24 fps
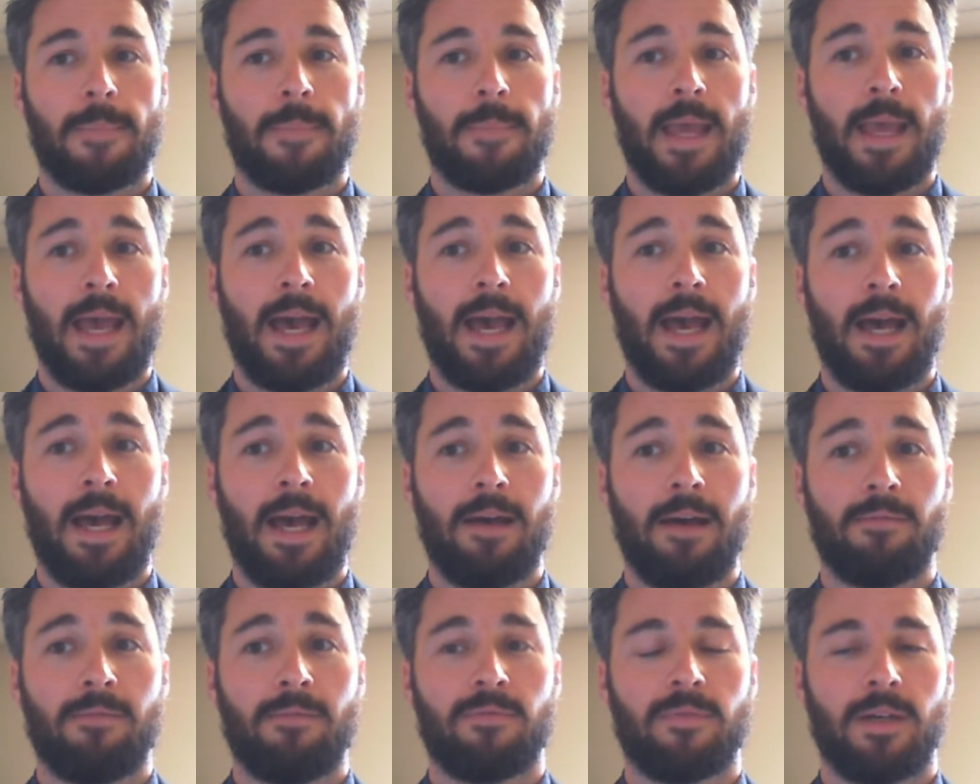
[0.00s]

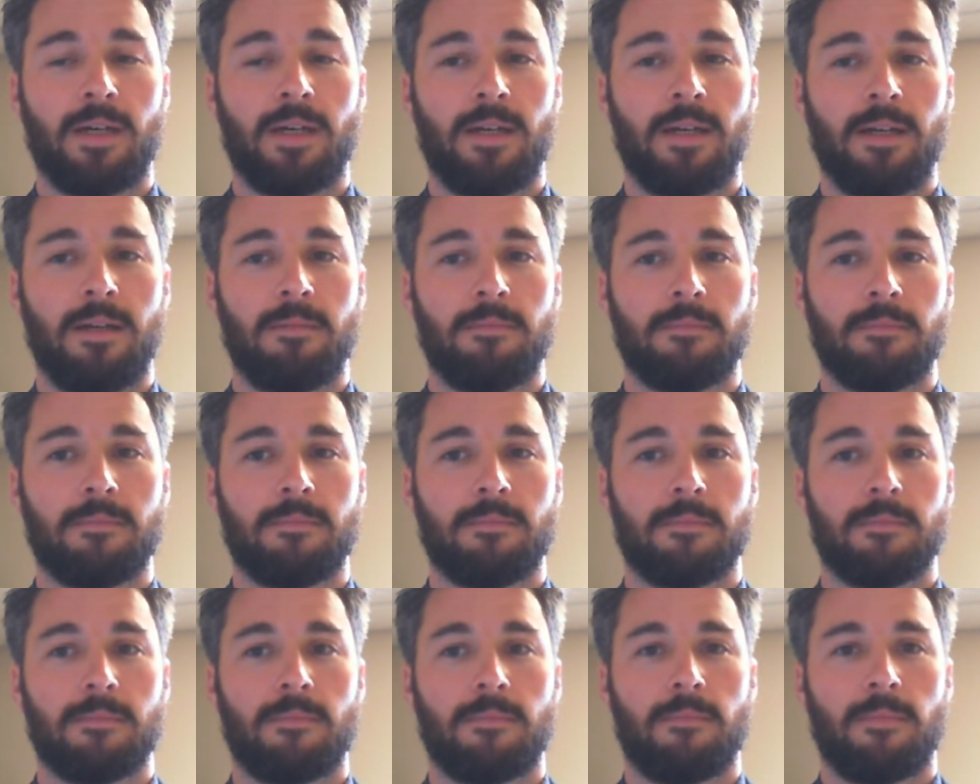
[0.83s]
have
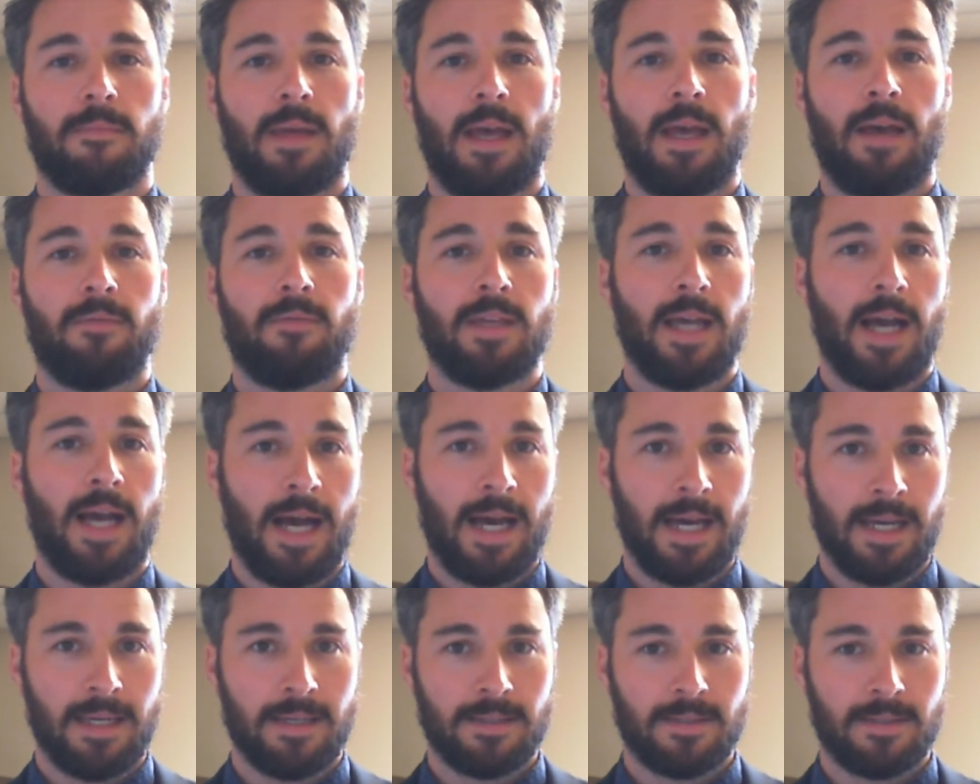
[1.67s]
the
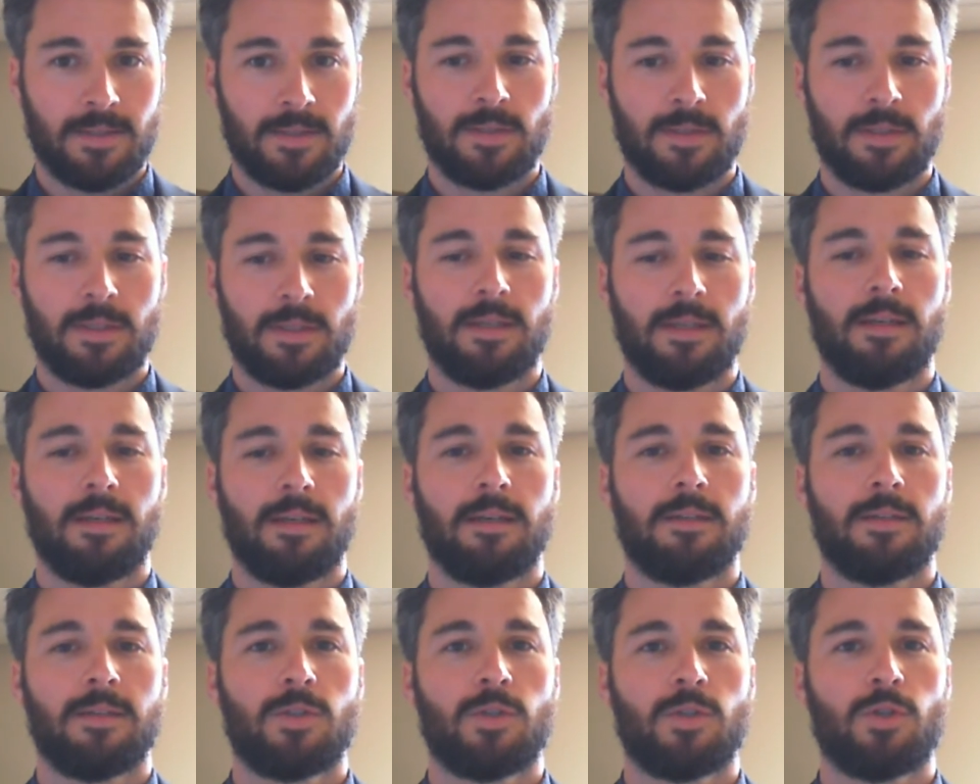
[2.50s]
eyes
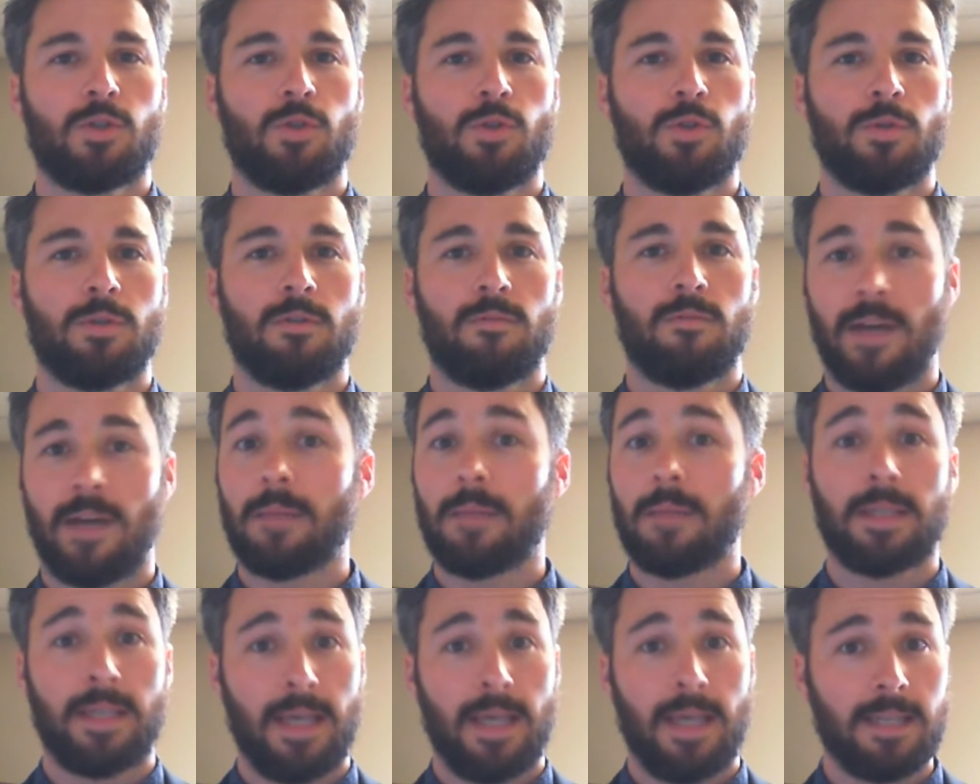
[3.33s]
to develop
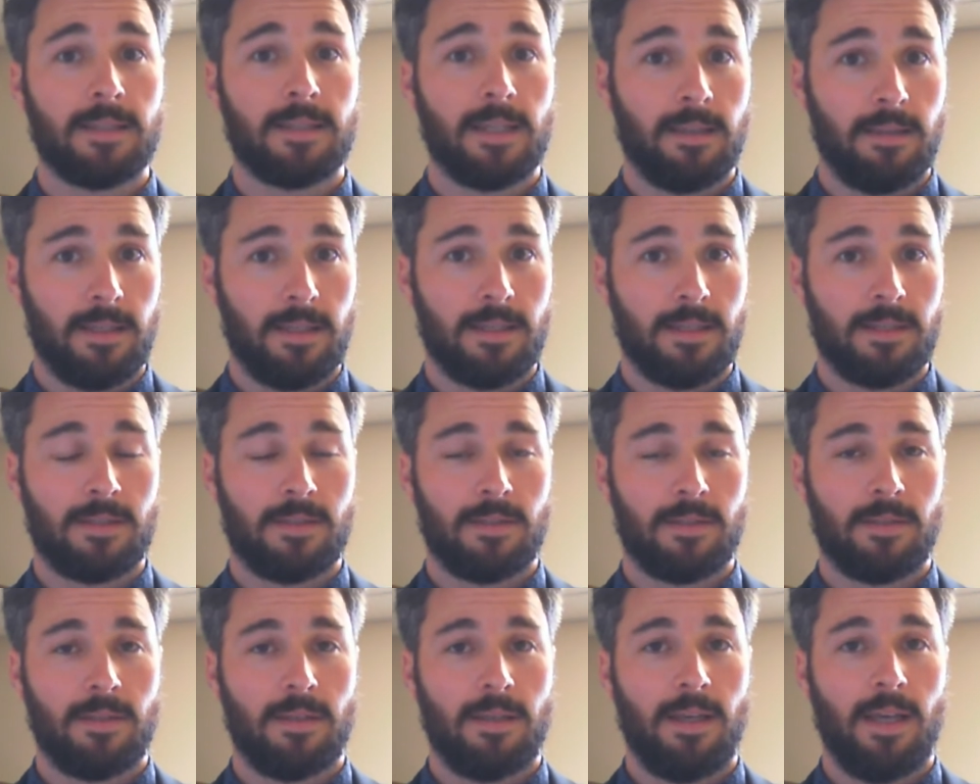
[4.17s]
a case like
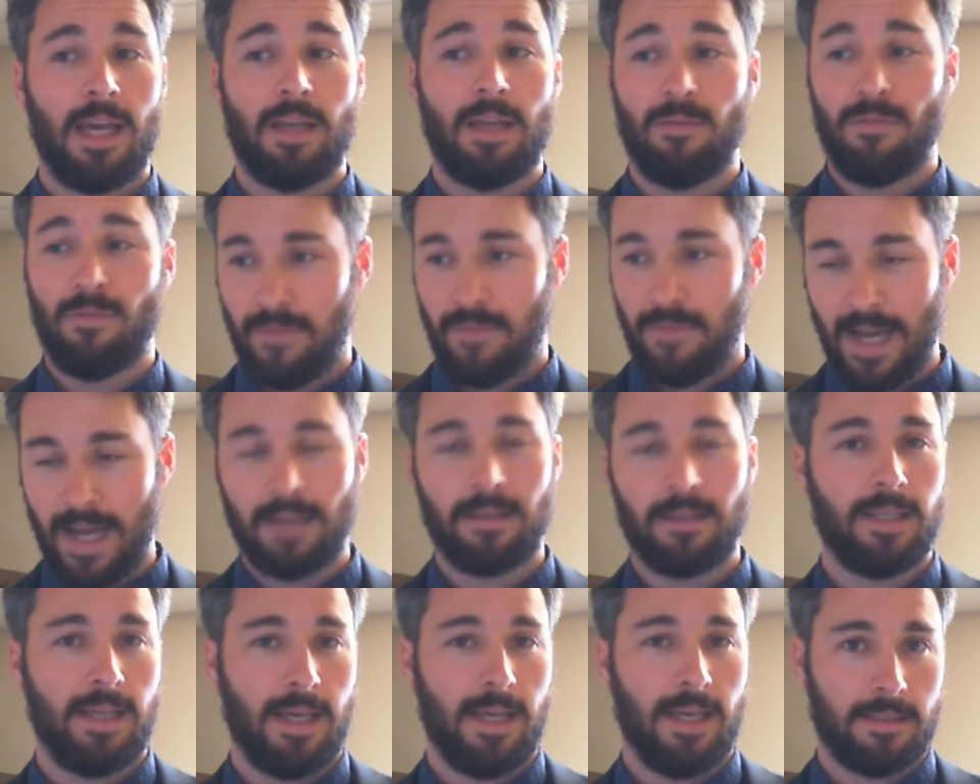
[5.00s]
this and file
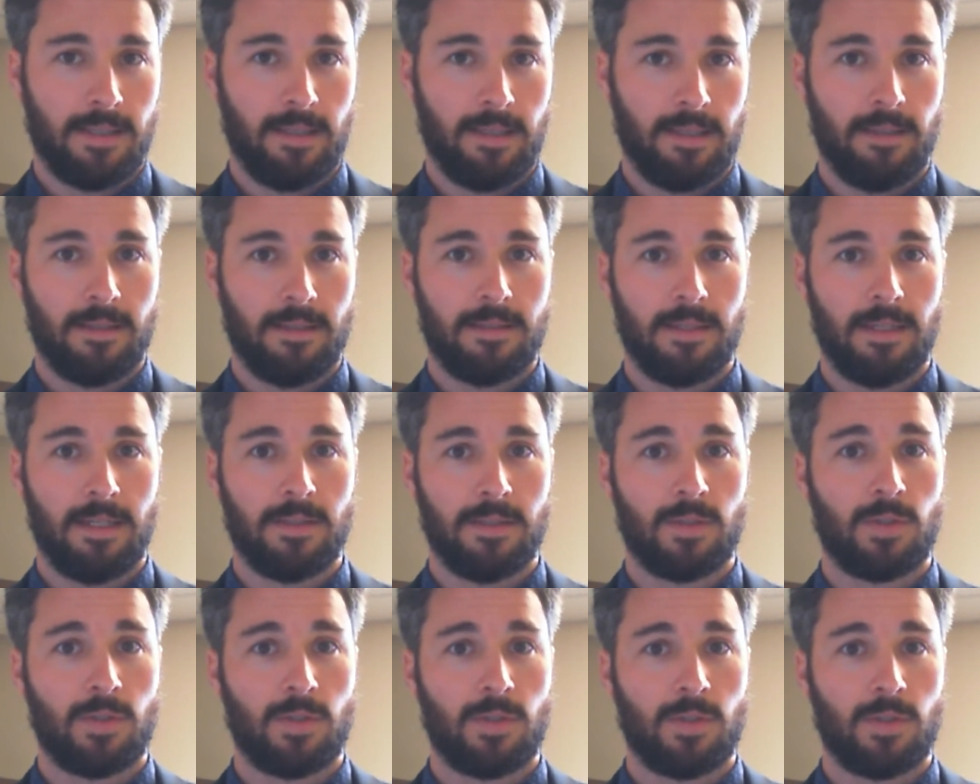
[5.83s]
a case like this
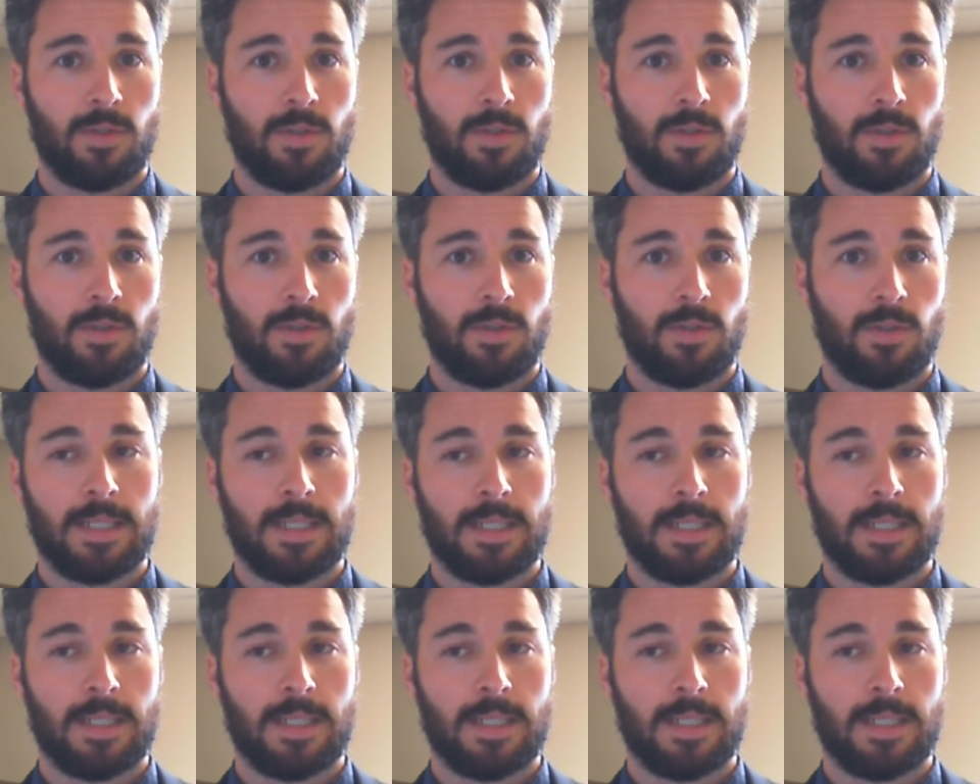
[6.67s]
against two growers,